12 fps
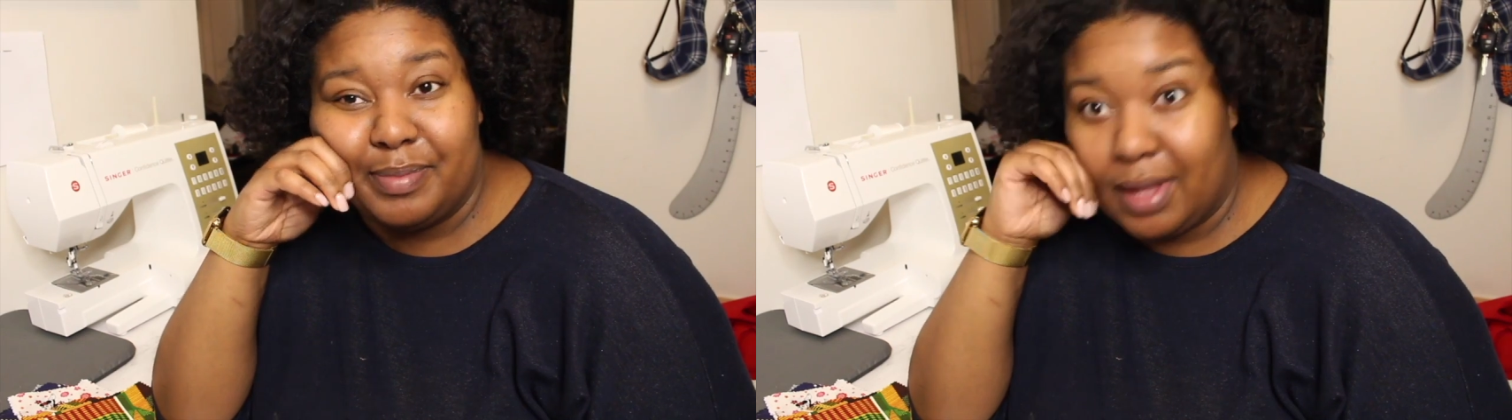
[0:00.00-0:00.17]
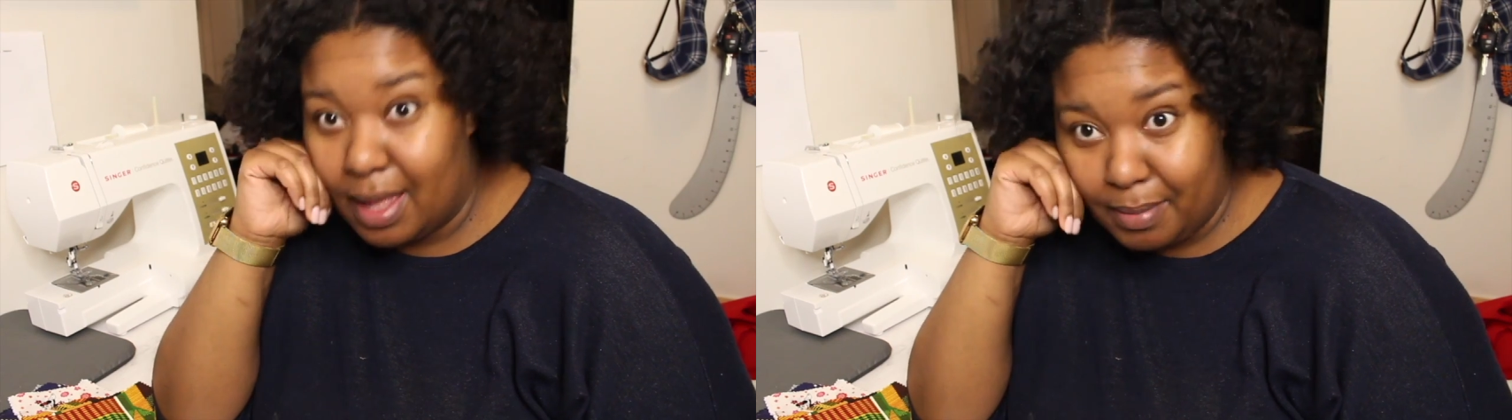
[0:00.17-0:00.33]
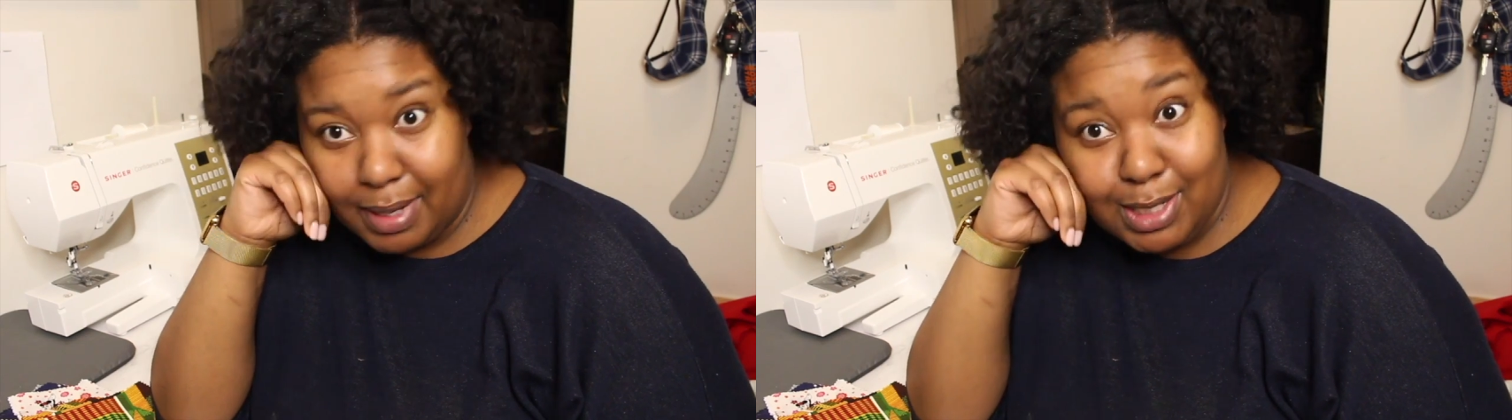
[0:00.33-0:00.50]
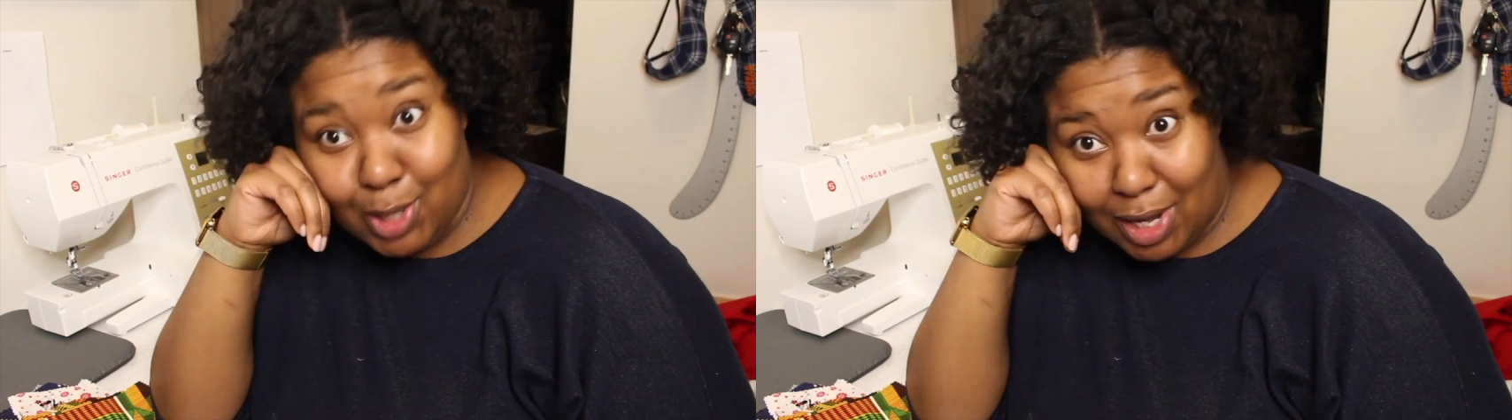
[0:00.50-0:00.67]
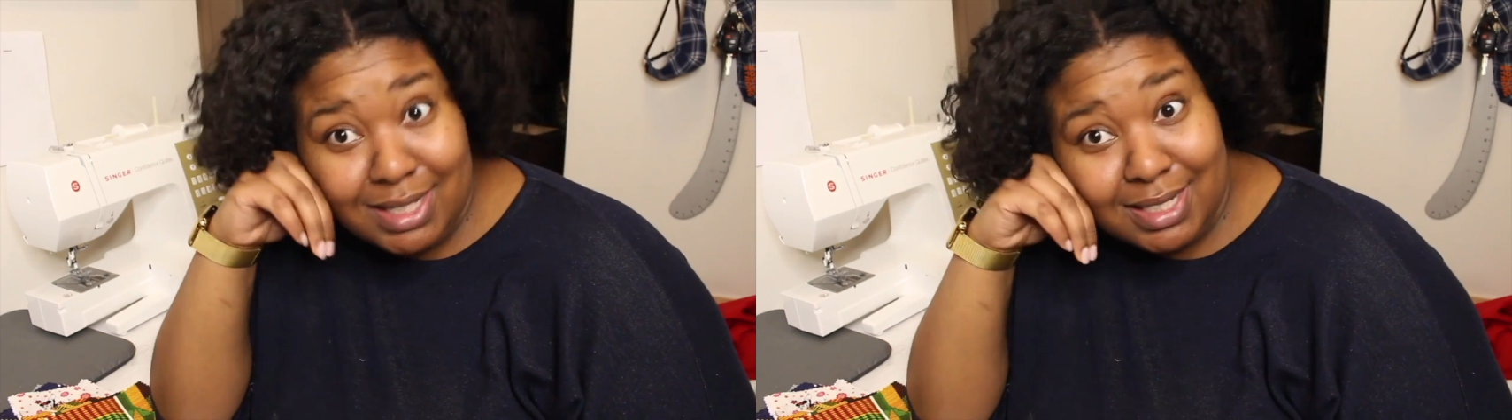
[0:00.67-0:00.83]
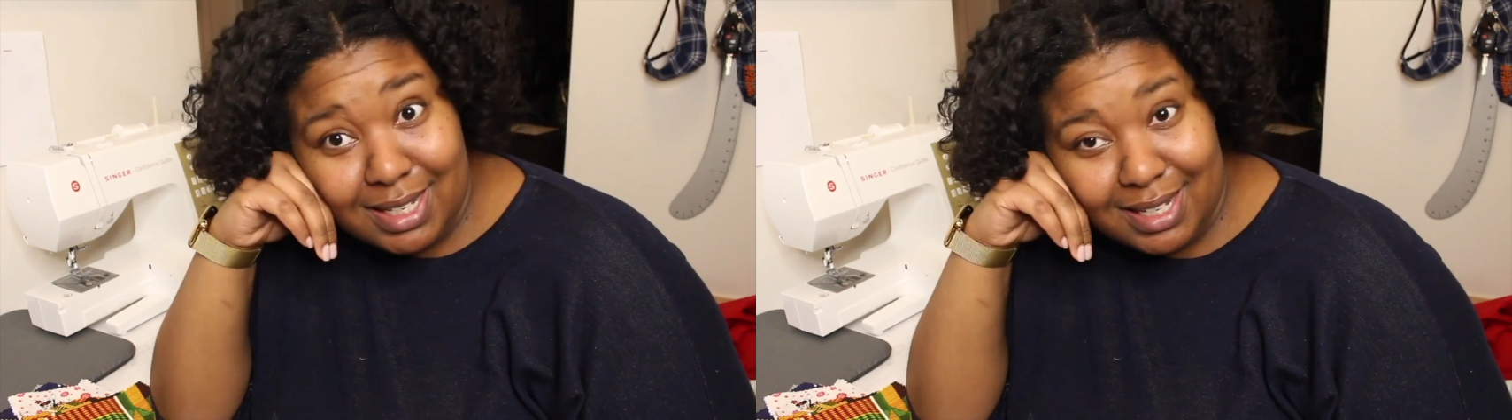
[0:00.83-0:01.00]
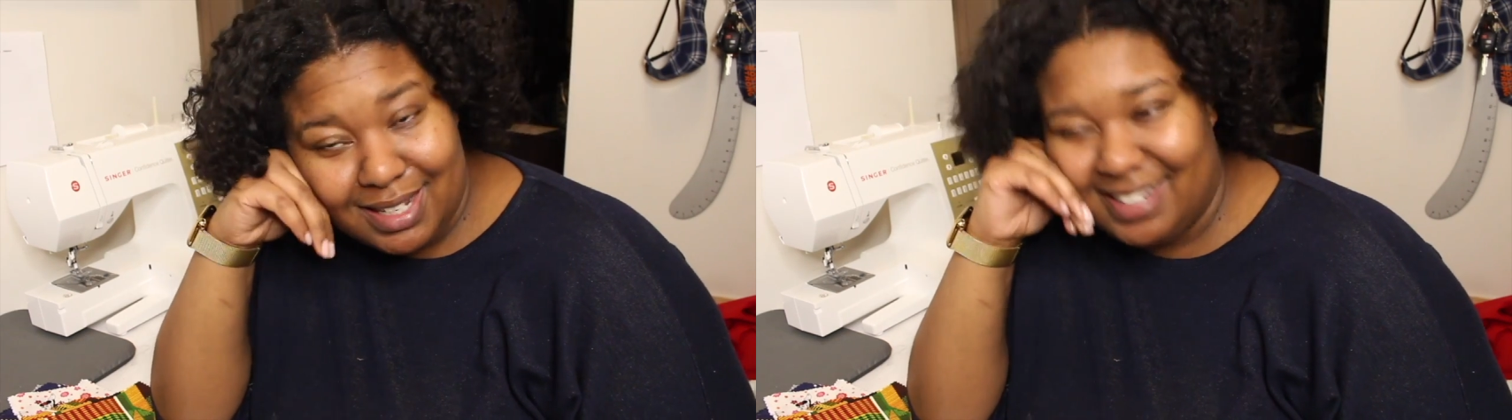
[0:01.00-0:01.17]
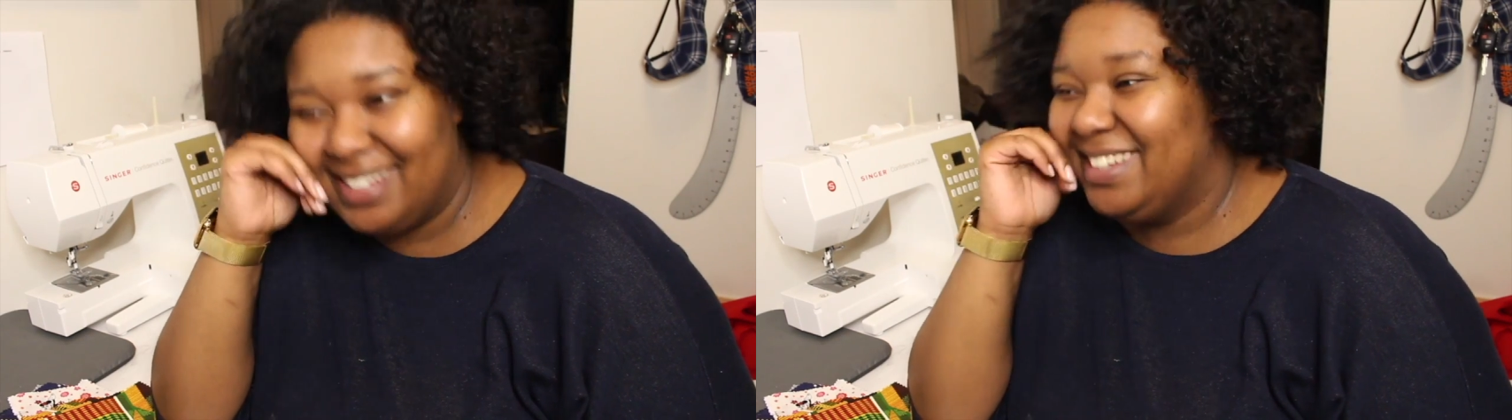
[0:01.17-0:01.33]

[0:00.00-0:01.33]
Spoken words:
am exhausted.